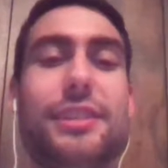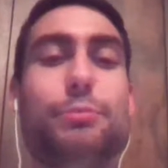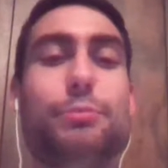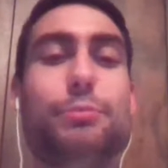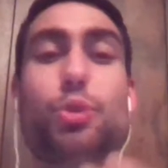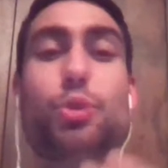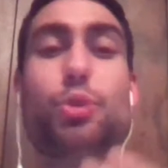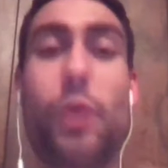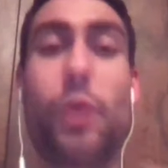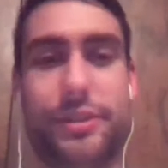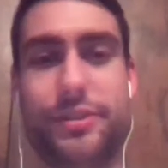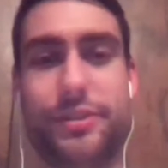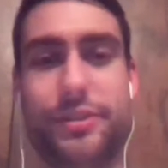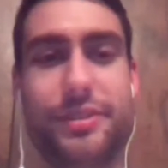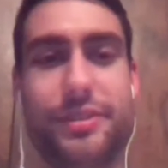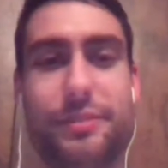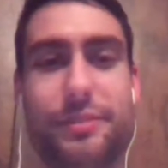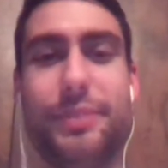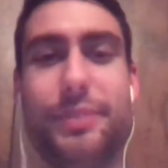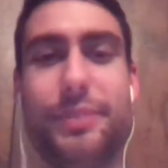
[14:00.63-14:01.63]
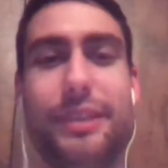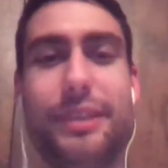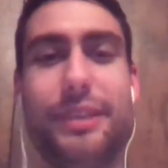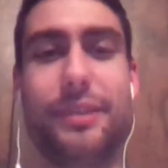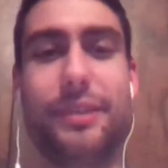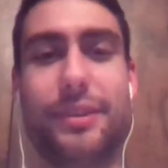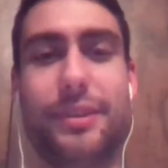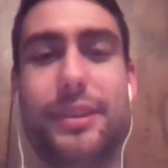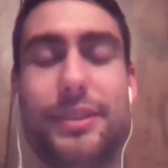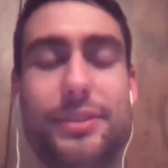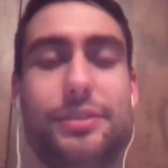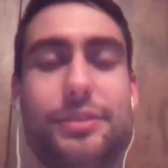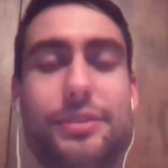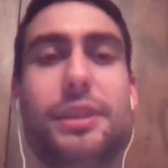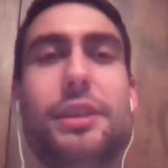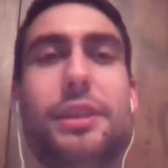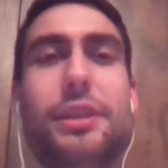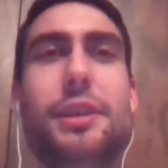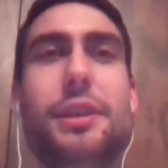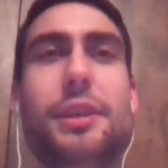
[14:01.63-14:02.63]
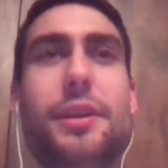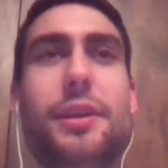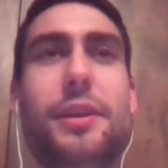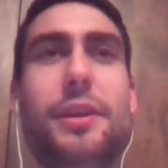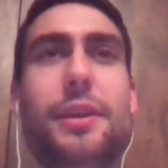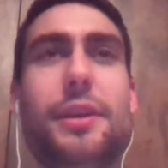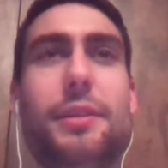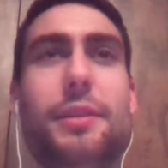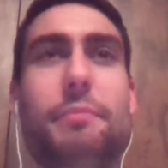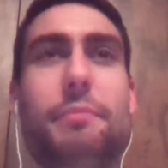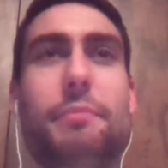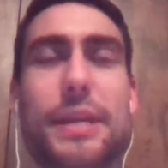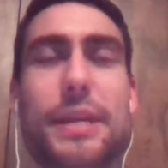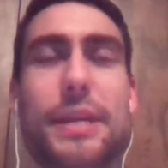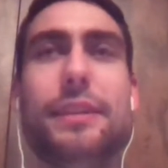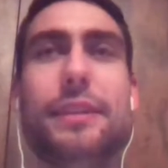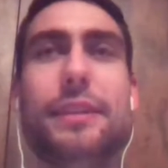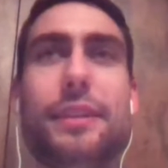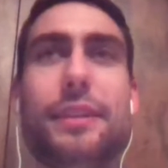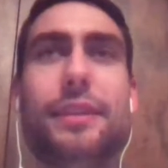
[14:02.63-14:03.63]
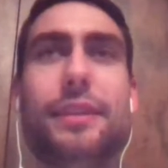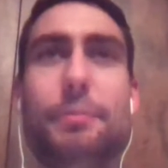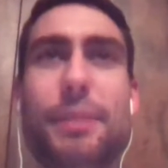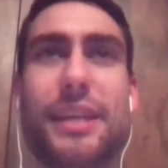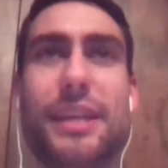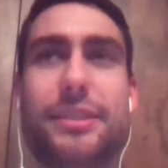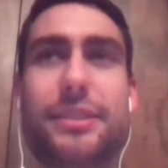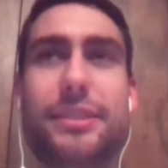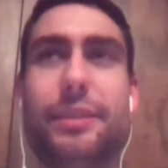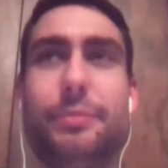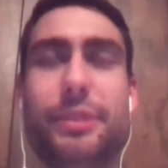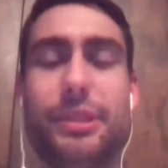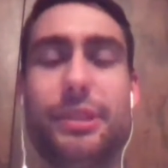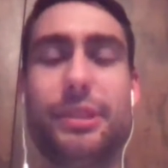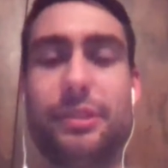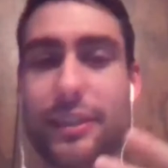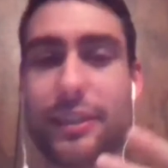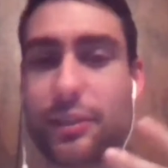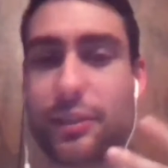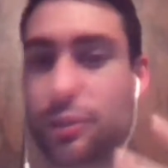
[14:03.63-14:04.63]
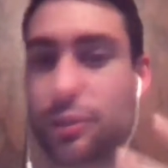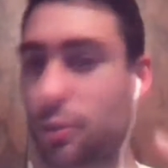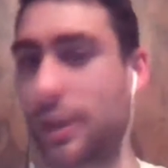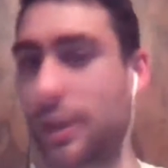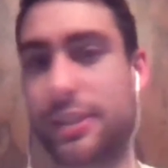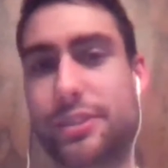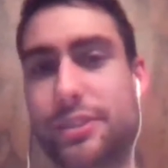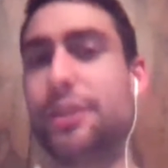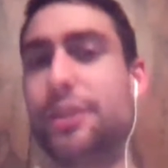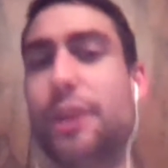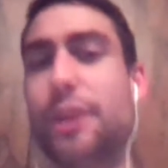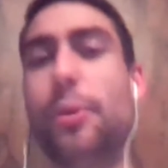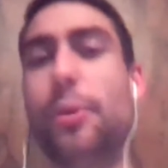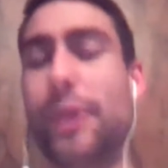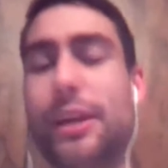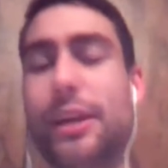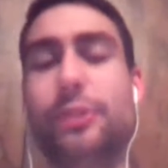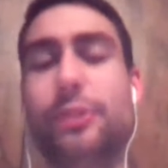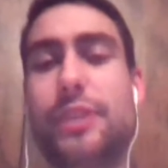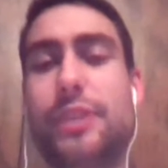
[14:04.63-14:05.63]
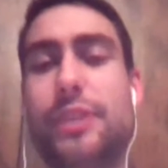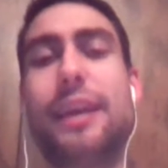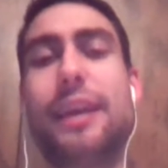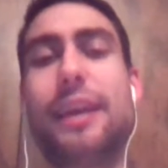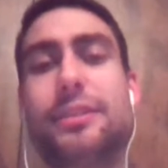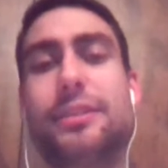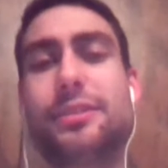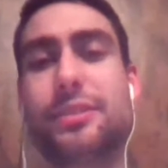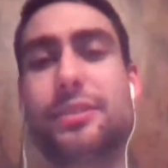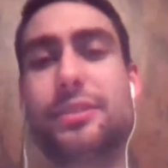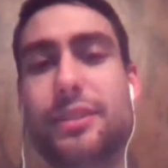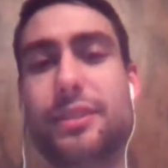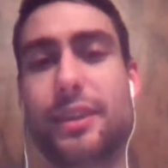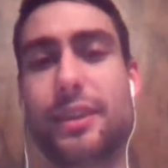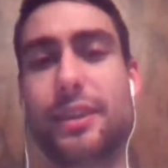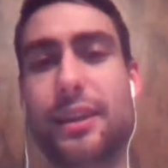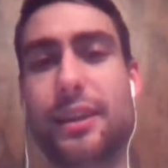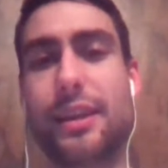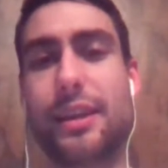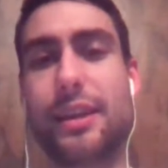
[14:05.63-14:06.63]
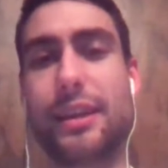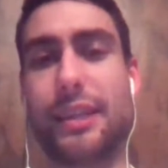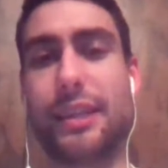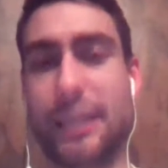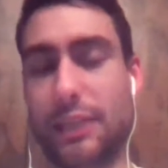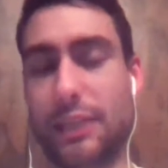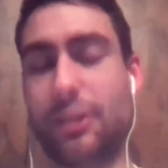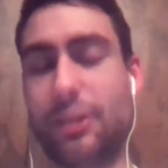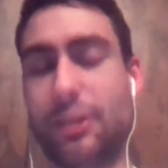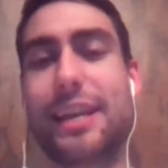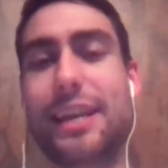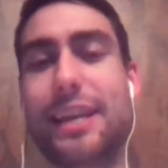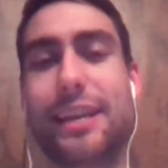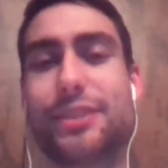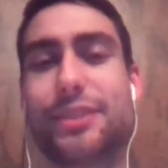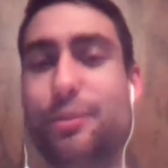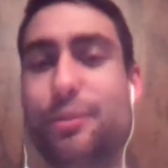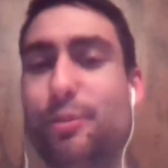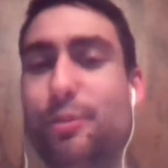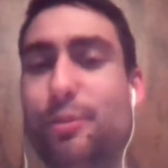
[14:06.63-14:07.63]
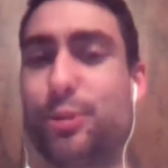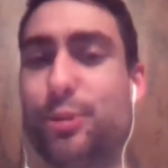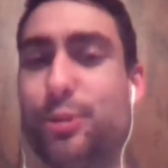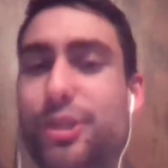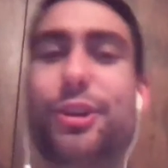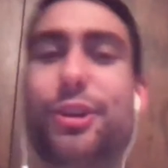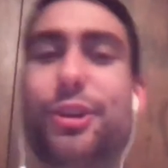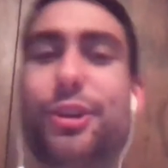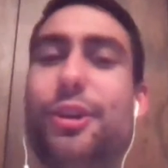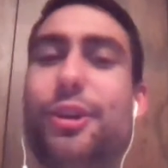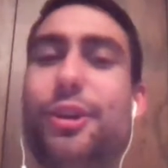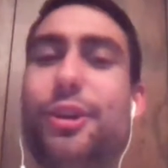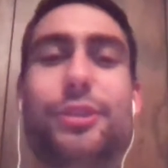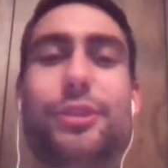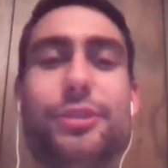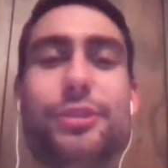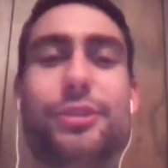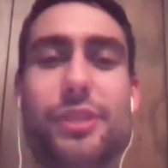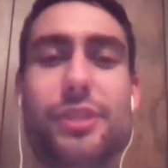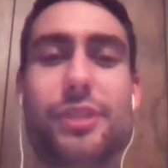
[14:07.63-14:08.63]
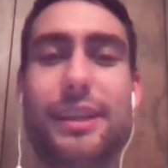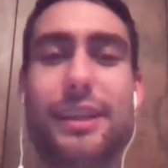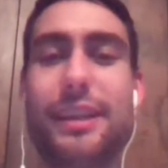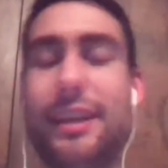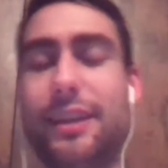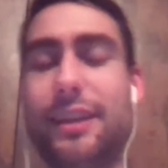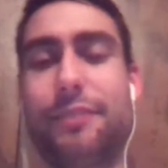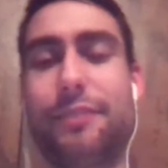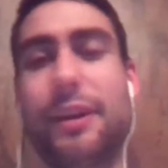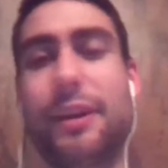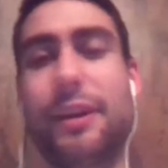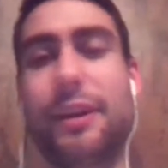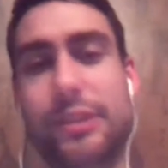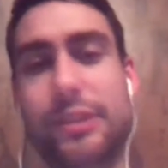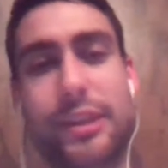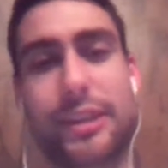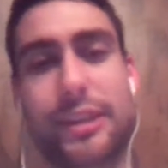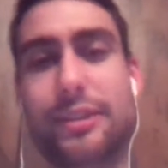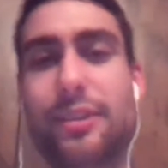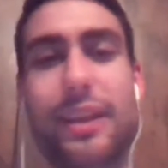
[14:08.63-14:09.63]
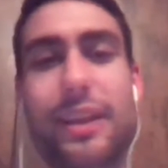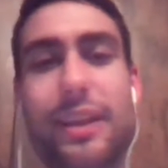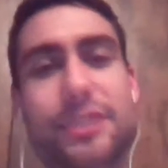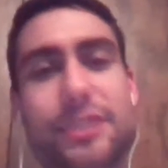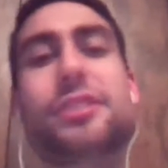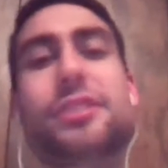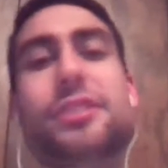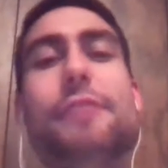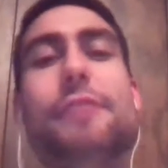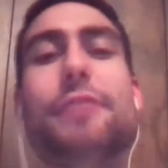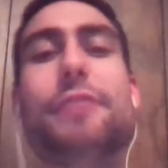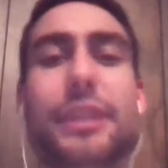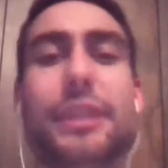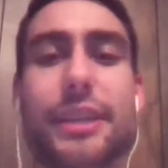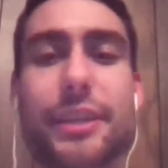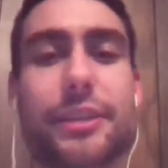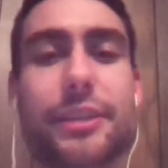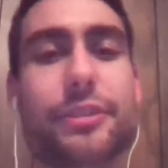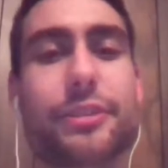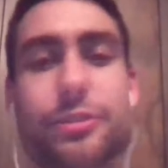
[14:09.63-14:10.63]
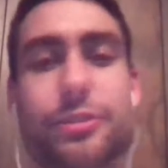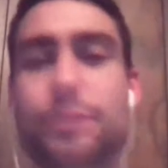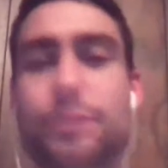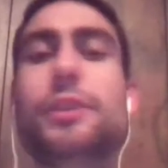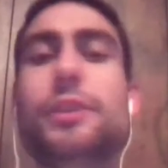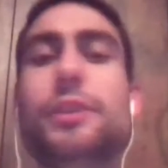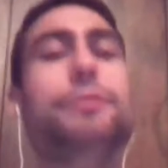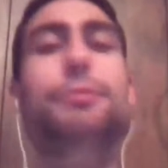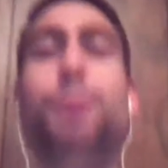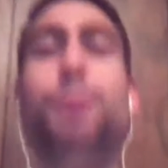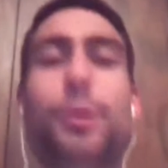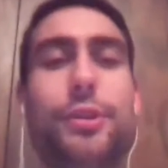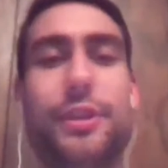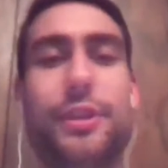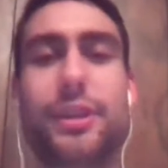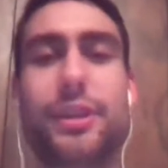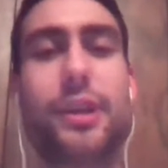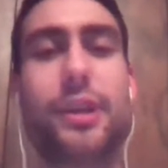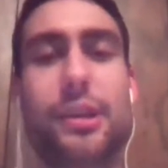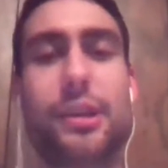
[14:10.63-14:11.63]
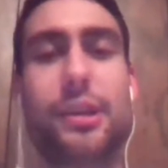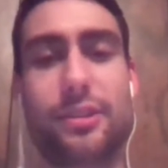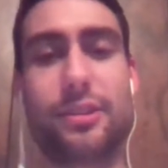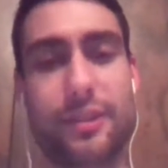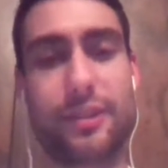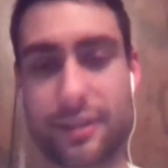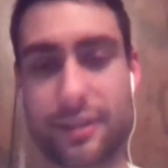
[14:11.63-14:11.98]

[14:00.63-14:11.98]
twice to beat, or has beaten the best team in the league twice, and no one else has. Eli has the most turnovers in the NFL in like the last 7 years, even more than Cutler.